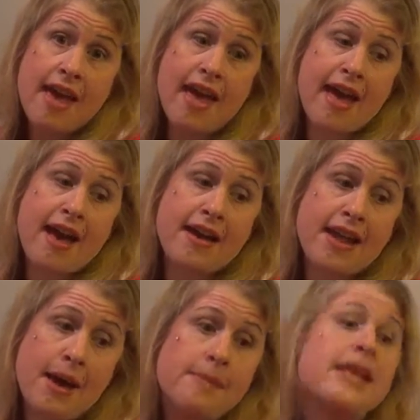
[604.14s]
and
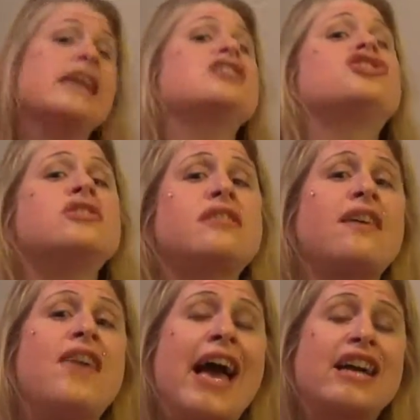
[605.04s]
how many inches
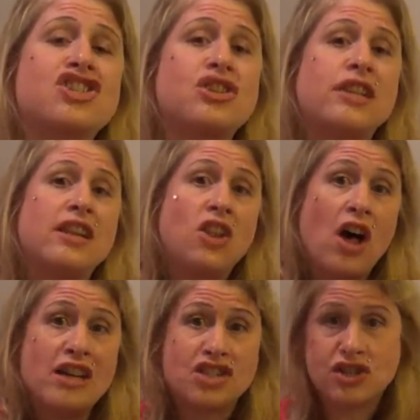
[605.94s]
I've actually
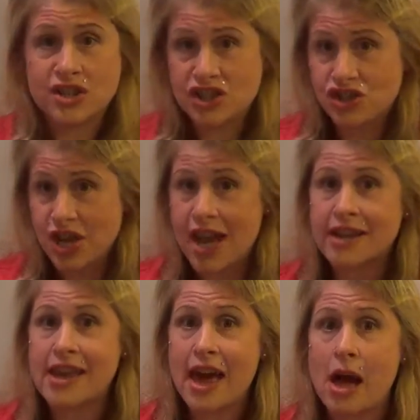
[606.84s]
lost, you can
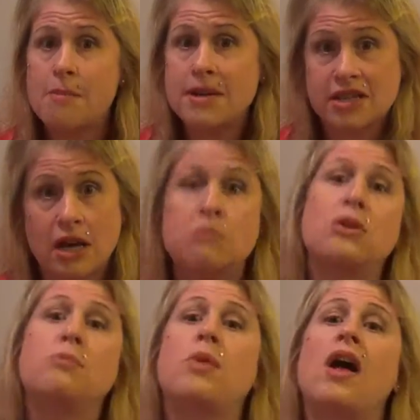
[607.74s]
check out my
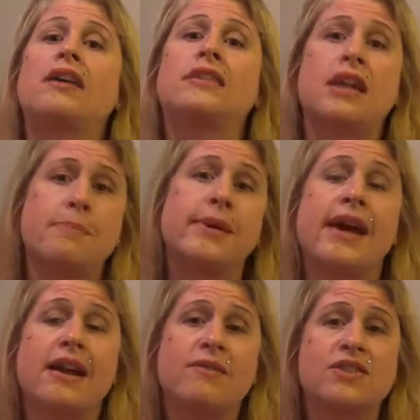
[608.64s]
Tumblr blog that I put
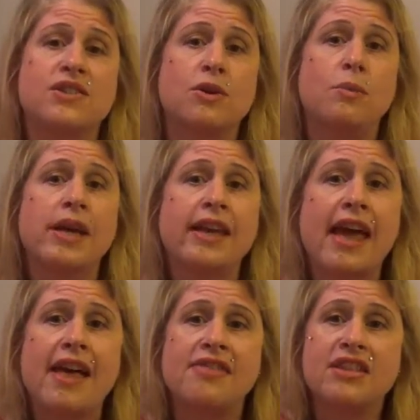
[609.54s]
out every single week.
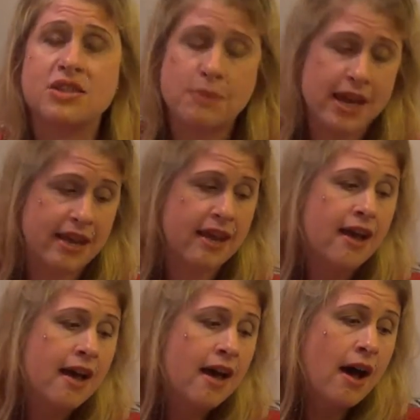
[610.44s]
And this week,
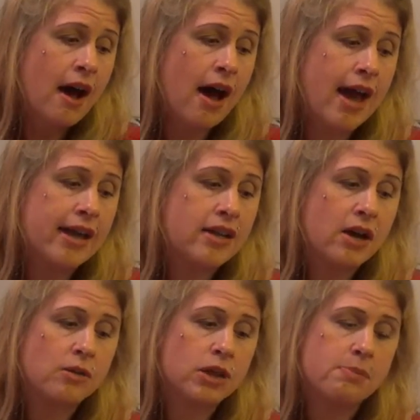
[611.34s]
I
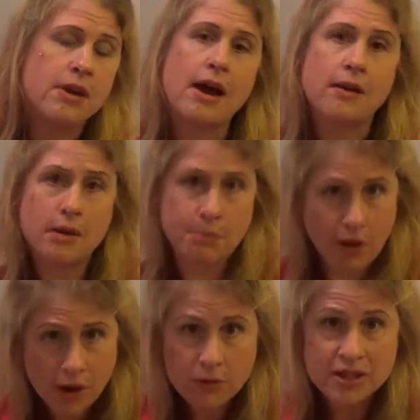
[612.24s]
not only put out a
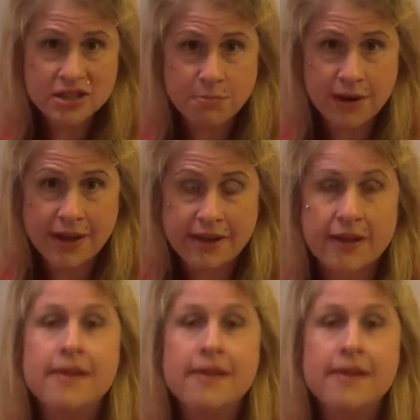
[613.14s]
progress pic,